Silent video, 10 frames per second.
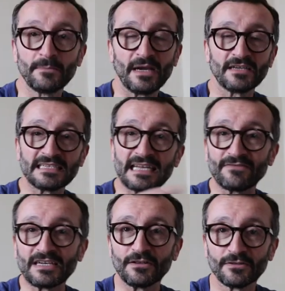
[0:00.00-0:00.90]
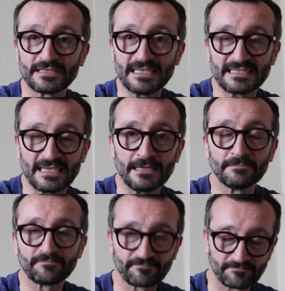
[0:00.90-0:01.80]
But I did have a little ditty,
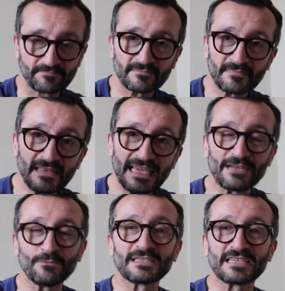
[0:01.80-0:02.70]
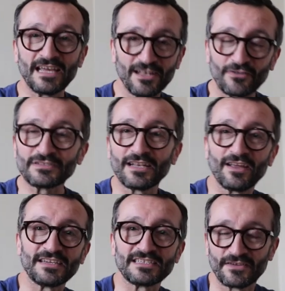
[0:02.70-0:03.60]
and it was along the
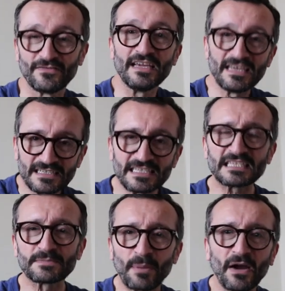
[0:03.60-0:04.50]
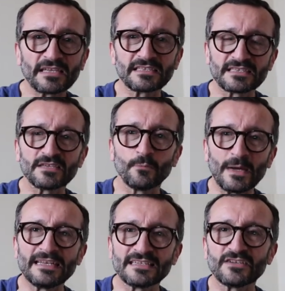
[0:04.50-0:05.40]
lines of, despite the
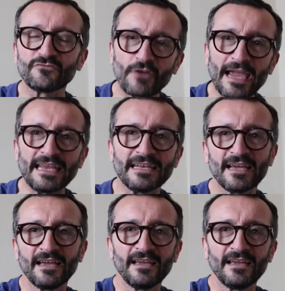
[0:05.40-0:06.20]
wind and rain,